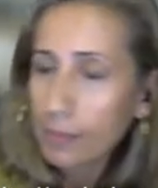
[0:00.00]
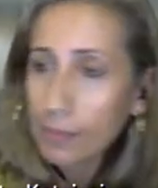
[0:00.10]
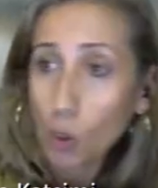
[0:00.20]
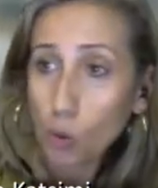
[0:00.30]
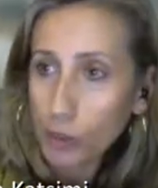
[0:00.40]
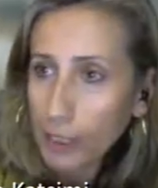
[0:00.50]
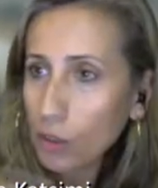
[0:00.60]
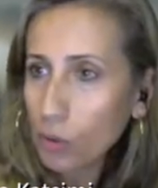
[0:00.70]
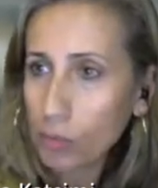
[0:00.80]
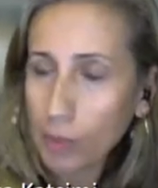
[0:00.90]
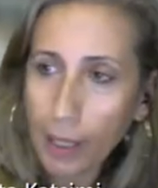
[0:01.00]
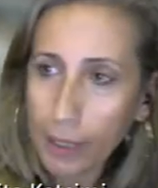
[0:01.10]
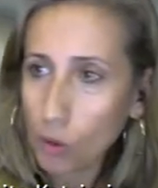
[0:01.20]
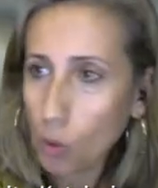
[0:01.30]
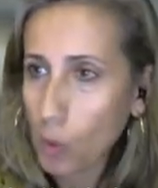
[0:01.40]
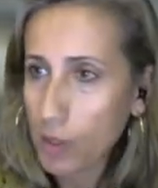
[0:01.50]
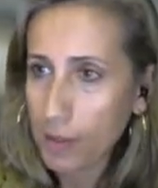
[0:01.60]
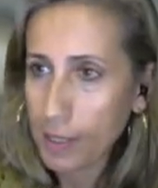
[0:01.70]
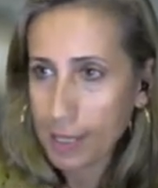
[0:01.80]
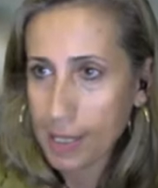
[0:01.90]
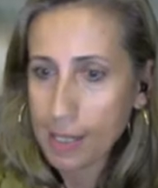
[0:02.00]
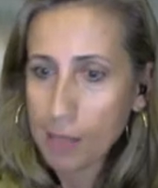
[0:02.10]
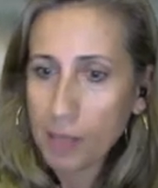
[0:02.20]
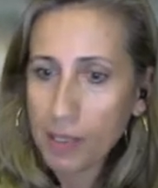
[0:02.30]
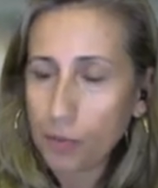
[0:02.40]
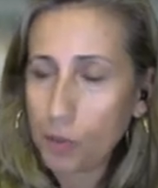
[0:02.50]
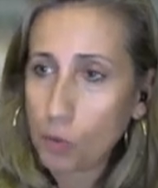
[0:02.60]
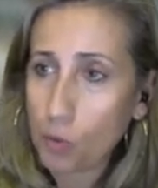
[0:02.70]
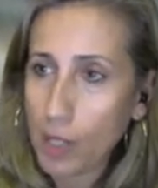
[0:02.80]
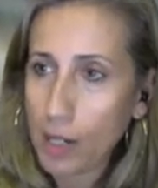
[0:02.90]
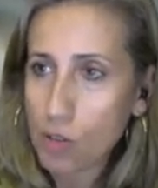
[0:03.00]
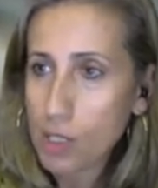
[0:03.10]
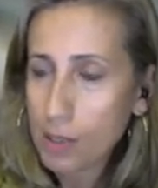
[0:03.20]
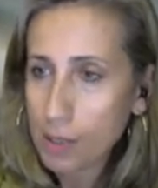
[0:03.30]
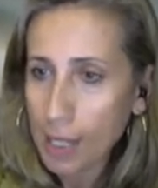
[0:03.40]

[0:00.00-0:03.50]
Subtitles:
continue, I don't know whether it has deepened after 2000,